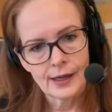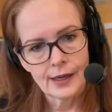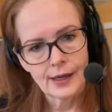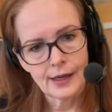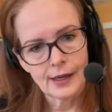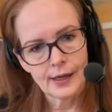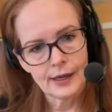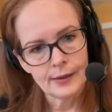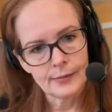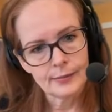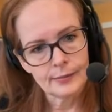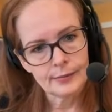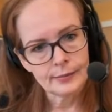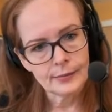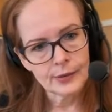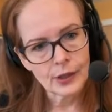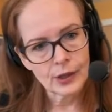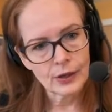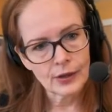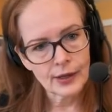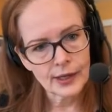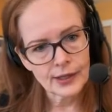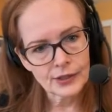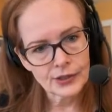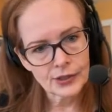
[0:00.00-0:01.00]
Um,
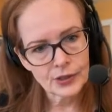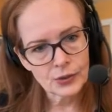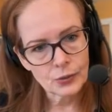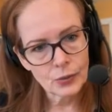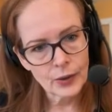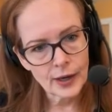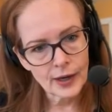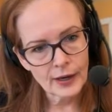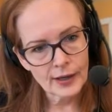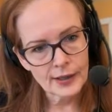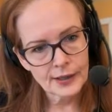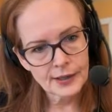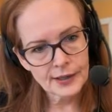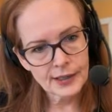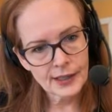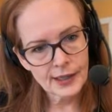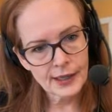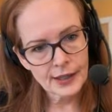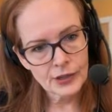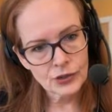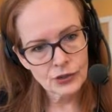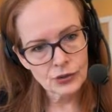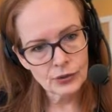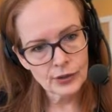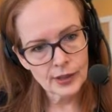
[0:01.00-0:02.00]
all right, so where else can
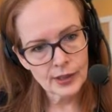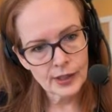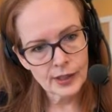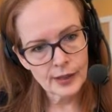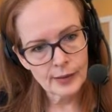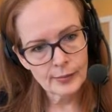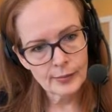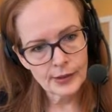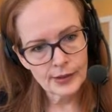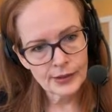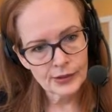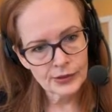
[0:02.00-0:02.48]
I trim?